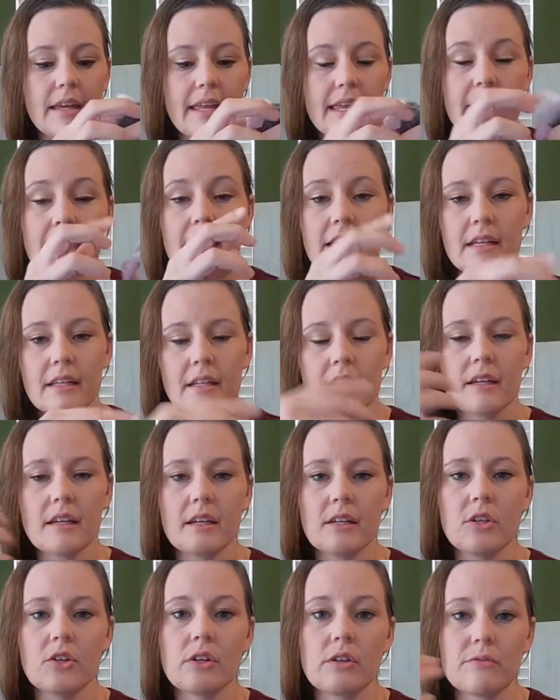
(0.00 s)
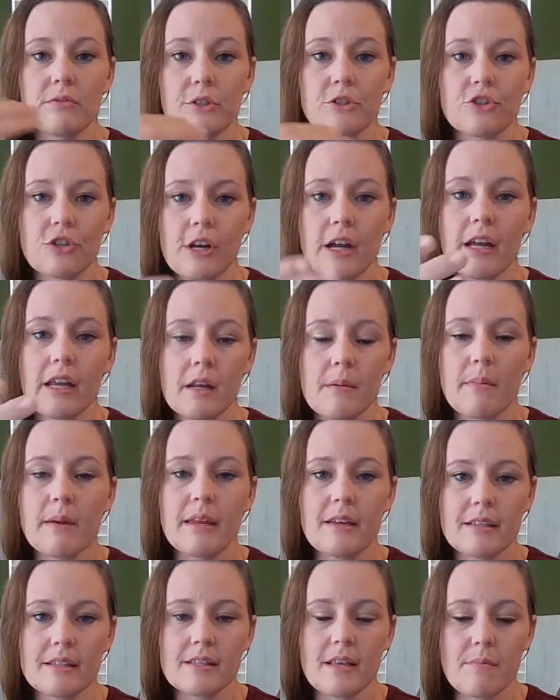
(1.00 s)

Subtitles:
And, you know, if you're trying to make